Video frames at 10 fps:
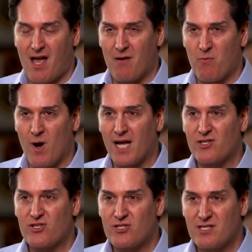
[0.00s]
I
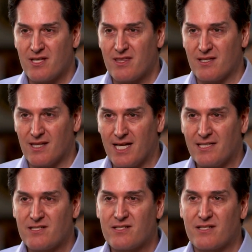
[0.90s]
watched the
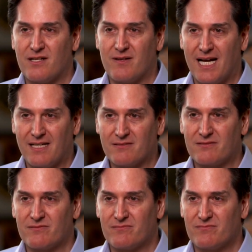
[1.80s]
lights go out
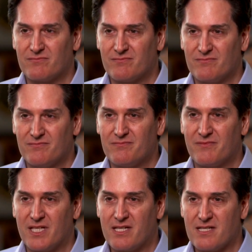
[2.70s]

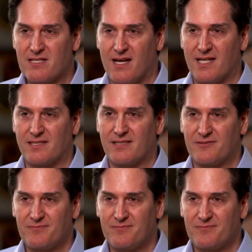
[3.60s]
in his eyes.